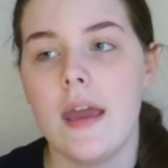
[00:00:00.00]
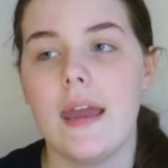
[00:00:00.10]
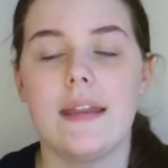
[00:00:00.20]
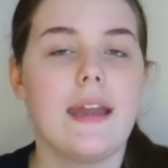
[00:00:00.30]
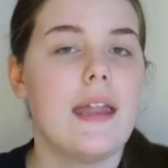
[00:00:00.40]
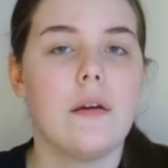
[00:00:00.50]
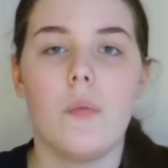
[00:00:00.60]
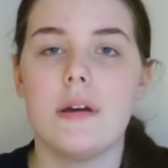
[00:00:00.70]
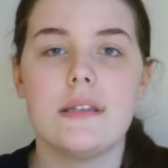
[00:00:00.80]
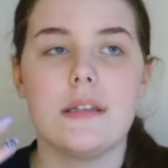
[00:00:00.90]
And again, it
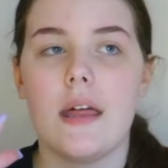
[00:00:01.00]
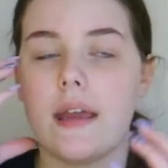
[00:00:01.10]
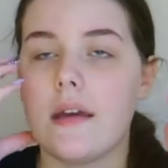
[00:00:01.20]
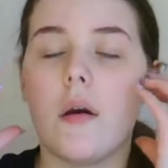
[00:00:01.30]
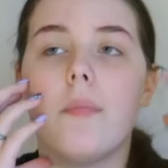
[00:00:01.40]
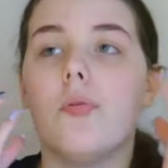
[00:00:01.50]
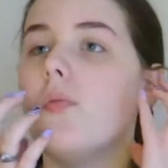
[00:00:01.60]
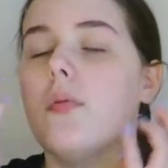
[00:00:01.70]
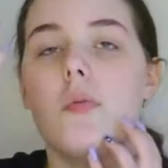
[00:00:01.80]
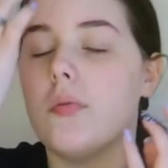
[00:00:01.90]
wasn't like
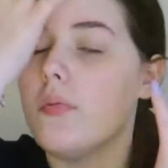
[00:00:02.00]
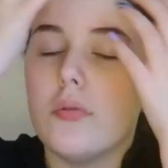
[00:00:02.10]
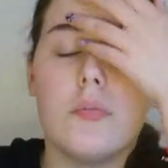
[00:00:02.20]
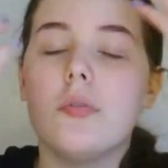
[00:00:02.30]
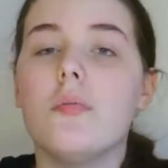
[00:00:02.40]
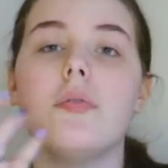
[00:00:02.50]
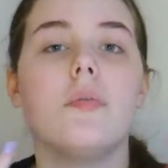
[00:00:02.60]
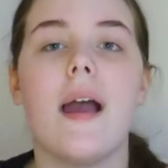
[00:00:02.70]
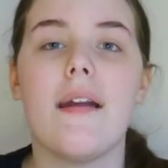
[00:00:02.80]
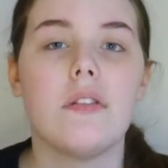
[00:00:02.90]
boom, boom, boom, boom, boom,
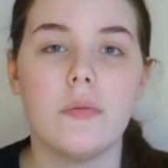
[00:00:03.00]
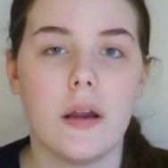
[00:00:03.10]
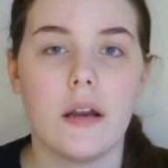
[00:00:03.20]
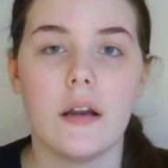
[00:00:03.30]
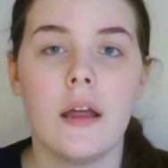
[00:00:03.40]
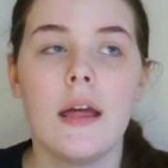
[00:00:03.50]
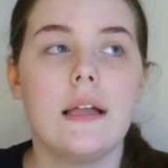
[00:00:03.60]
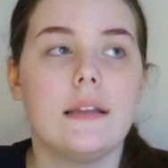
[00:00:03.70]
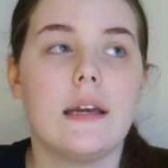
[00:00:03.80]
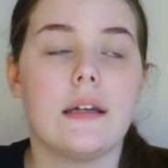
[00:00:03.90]
boom everywhere
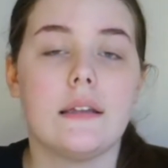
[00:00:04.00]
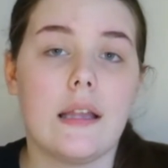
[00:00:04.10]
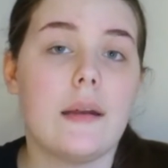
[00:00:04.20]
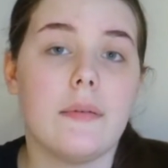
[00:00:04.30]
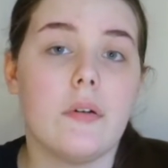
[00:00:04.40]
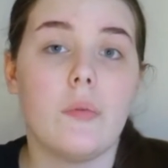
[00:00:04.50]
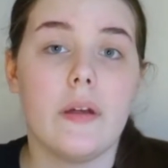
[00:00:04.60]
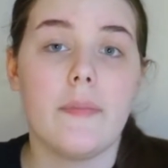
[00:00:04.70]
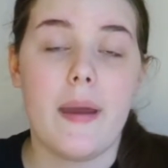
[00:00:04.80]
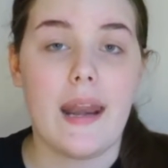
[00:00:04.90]
like a lot of people
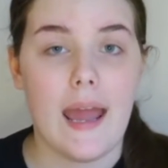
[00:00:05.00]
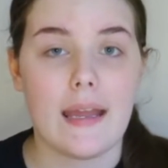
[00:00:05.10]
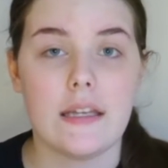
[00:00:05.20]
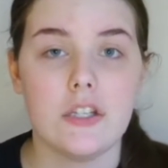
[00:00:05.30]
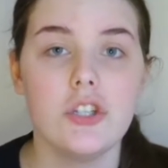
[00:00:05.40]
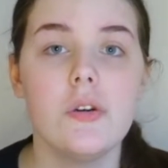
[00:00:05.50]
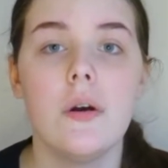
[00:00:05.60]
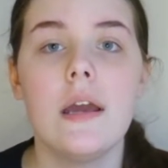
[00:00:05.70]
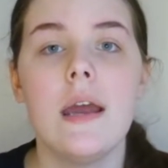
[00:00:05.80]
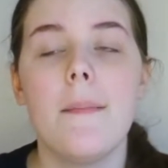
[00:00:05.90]
with bad acne
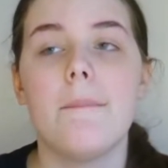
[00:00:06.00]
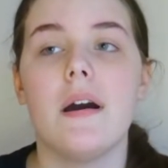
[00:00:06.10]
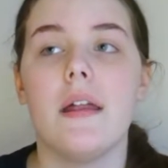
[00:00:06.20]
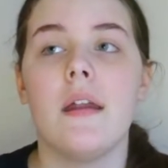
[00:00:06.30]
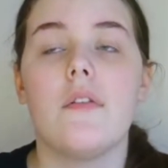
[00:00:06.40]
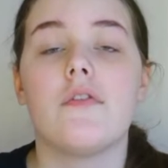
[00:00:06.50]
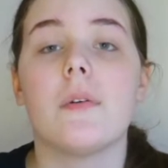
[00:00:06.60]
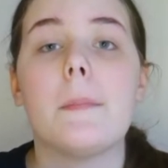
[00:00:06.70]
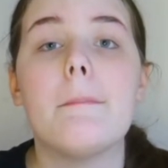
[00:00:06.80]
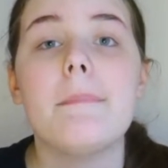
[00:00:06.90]
do. But
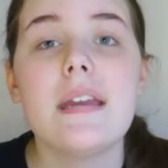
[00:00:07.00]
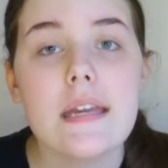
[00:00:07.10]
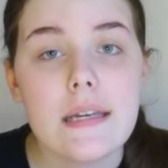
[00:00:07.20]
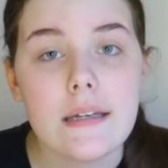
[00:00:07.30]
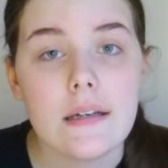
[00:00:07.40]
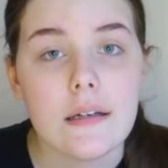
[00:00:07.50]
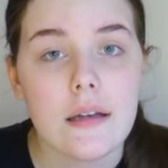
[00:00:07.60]
for me,